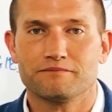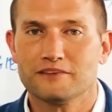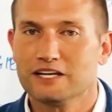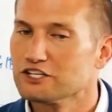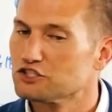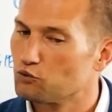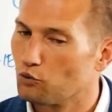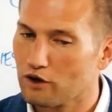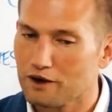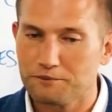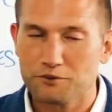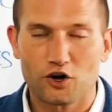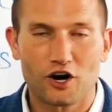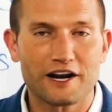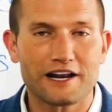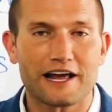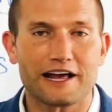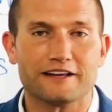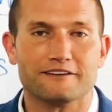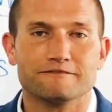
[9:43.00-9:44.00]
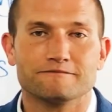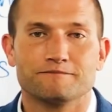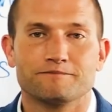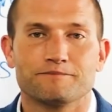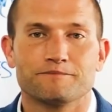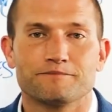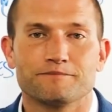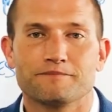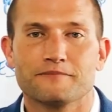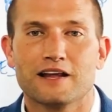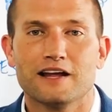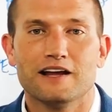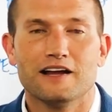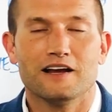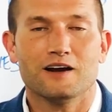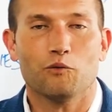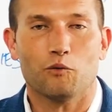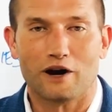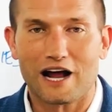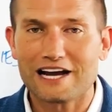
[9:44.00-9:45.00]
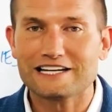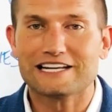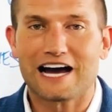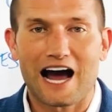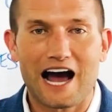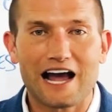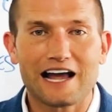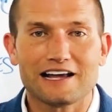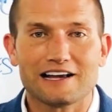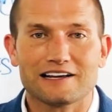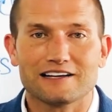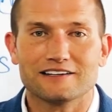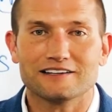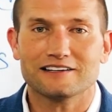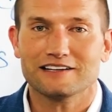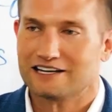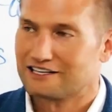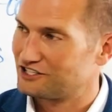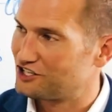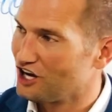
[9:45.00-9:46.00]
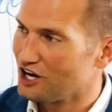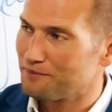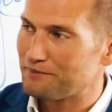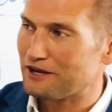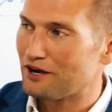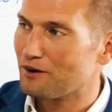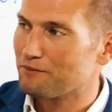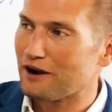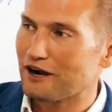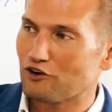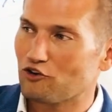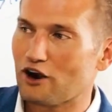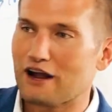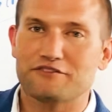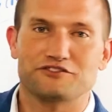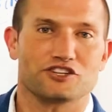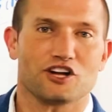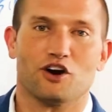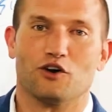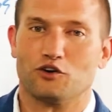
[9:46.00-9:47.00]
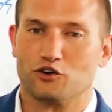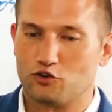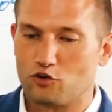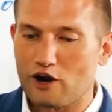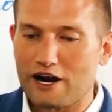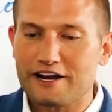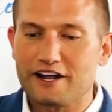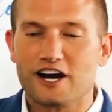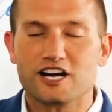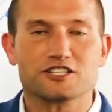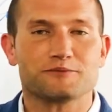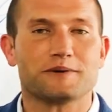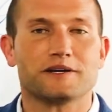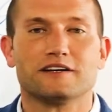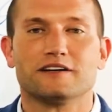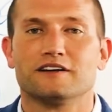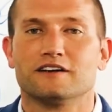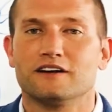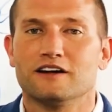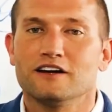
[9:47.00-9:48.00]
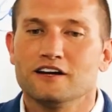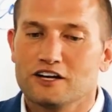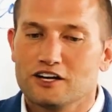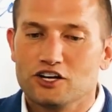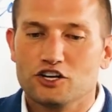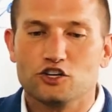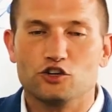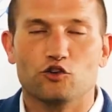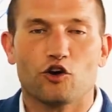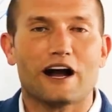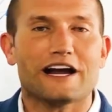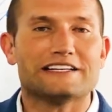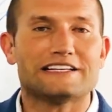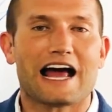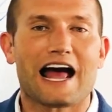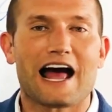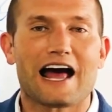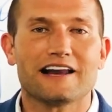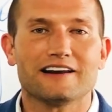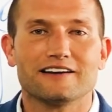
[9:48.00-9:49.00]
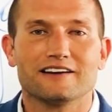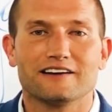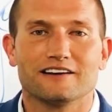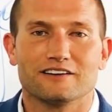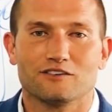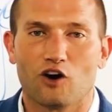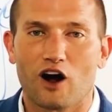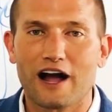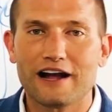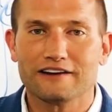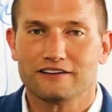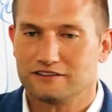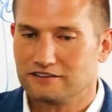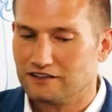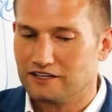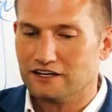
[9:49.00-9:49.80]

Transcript: It's what I'm great at. When I die, it's going to be on my gravestone. Great husband, great dad, right?